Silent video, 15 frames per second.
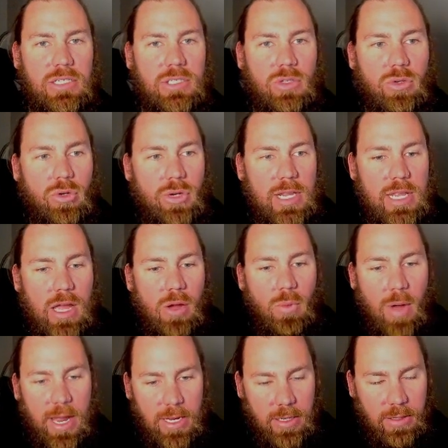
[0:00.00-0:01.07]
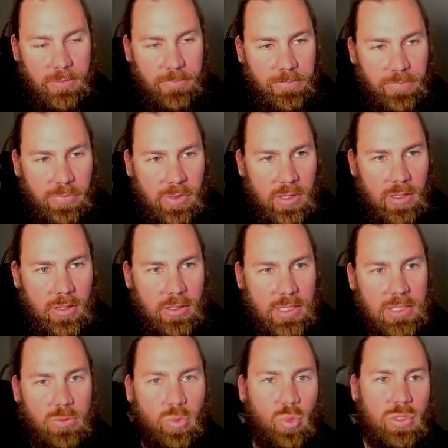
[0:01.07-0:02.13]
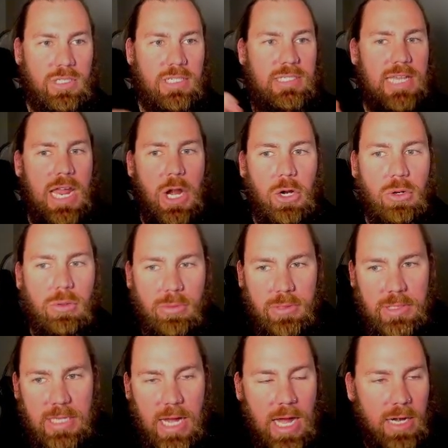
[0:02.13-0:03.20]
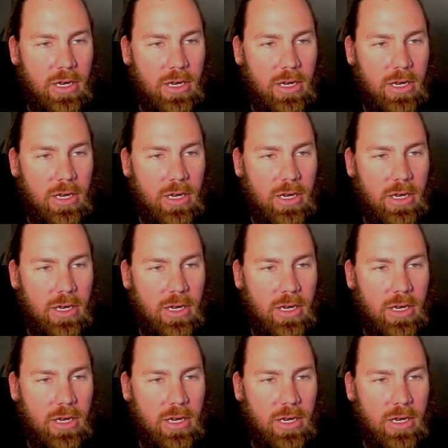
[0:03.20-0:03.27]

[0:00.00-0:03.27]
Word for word: already awake. This was a terrible start.